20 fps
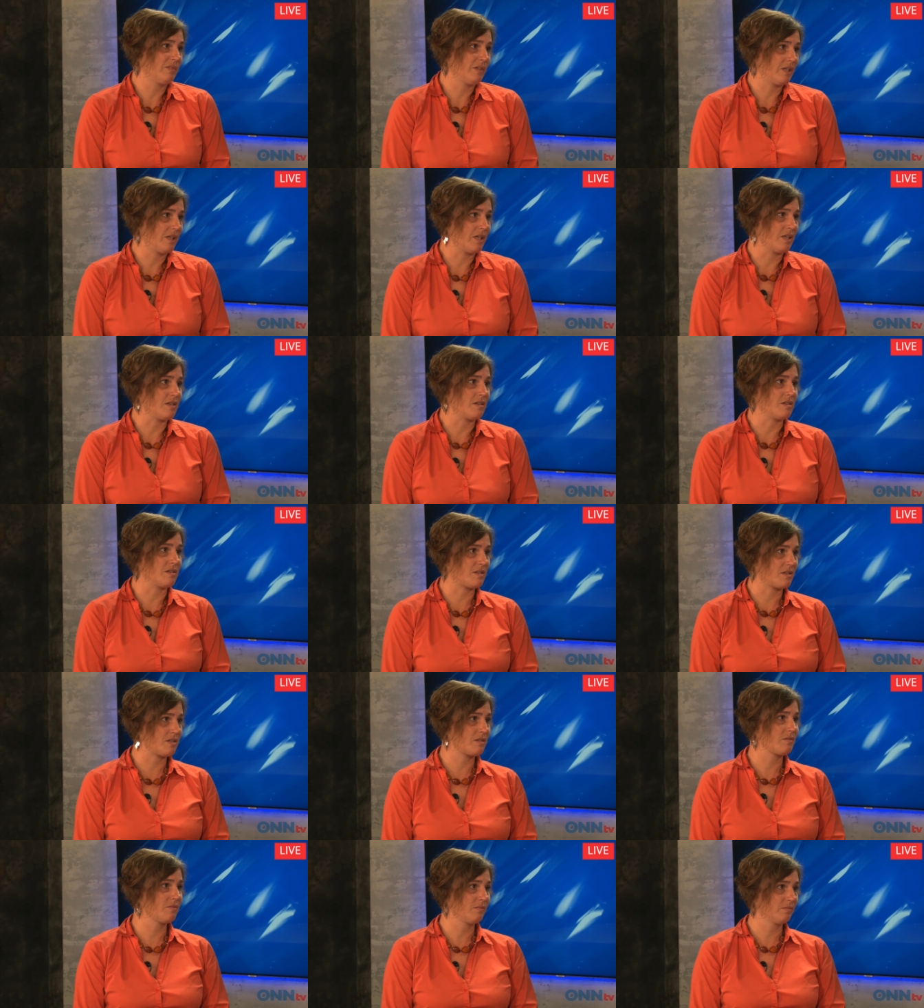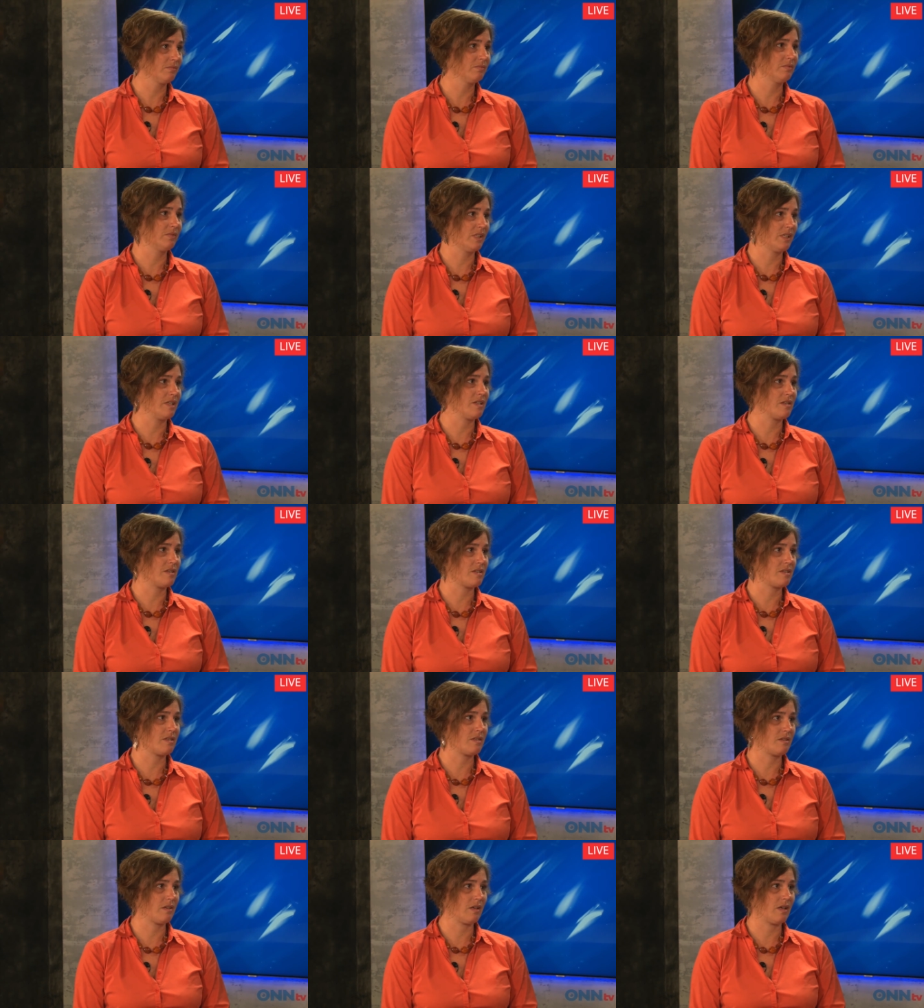is
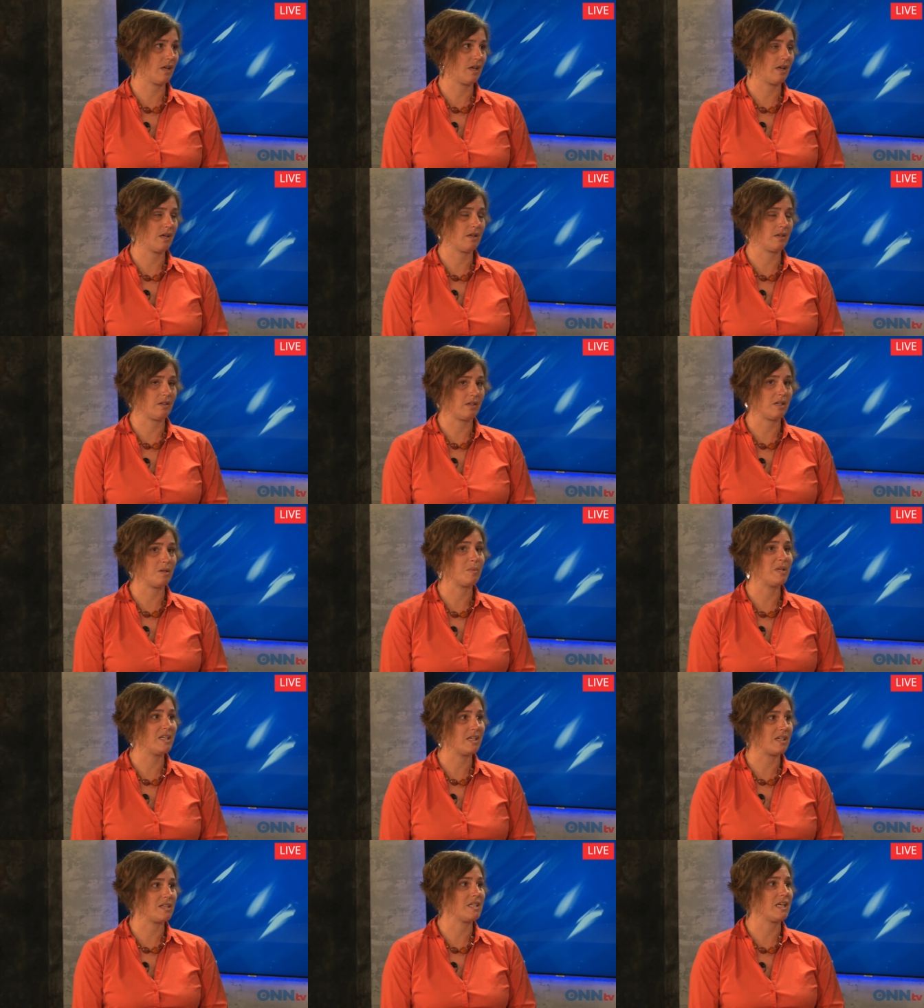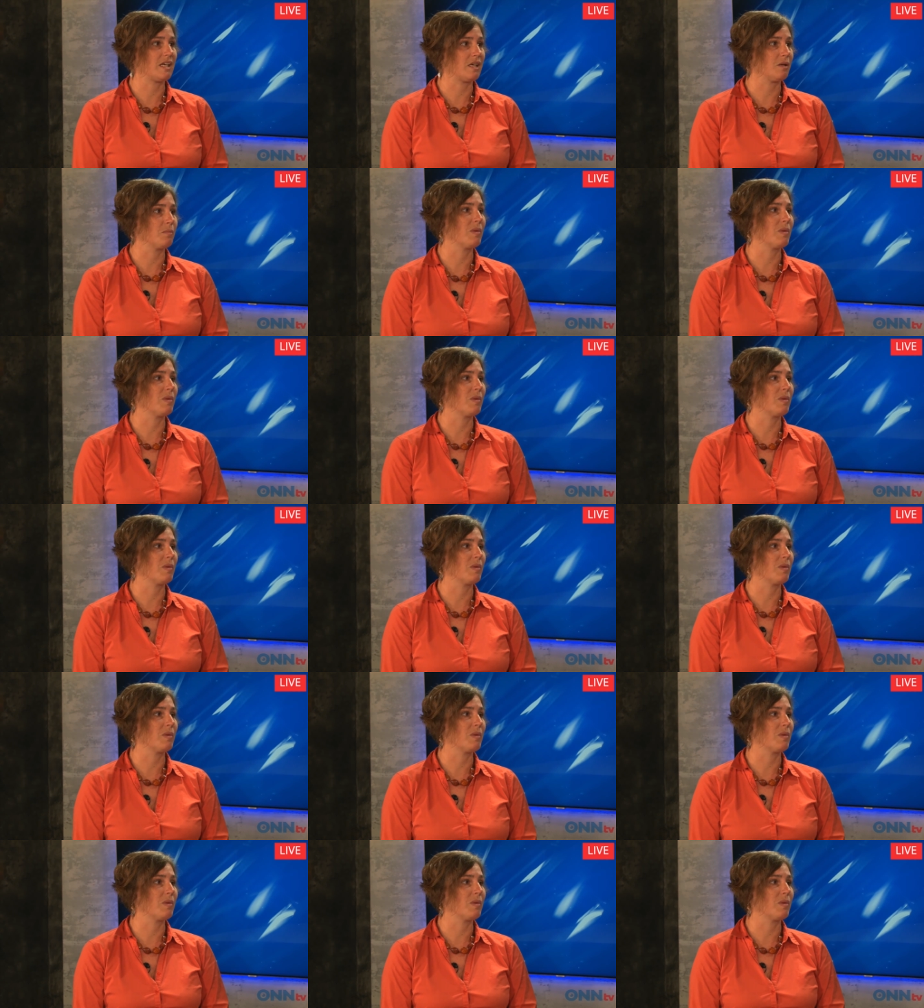going to be dictated